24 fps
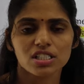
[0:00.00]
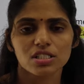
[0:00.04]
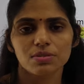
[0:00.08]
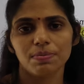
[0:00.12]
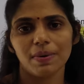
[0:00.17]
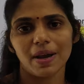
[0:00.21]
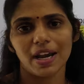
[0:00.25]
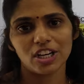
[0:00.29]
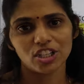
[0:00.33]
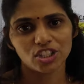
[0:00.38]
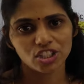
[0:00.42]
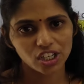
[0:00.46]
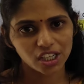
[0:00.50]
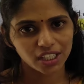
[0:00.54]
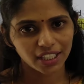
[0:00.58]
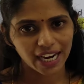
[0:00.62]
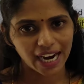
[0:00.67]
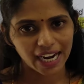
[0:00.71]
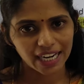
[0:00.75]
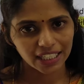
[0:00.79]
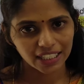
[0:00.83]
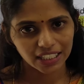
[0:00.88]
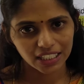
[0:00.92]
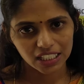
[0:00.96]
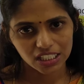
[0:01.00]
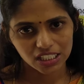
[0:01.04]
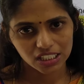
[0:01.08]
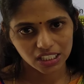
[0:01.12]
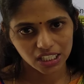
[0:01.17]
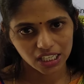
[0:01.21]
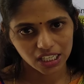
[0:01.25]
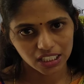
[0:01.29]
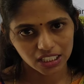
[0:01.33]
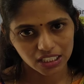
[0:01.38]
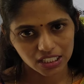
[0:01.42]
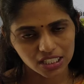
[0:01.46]
special category
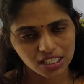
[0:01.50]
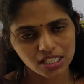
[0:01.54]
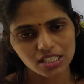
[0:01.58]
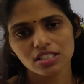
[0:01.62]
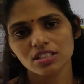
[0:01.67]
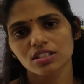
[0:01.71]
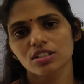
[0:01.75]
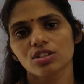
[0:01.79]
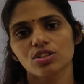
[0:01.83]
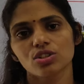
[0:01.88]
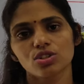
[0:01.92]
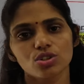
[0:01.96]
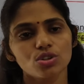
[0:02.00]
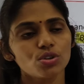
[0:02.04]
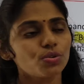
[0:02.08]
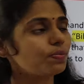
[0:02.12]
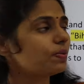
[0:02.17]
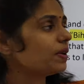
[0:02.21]
status to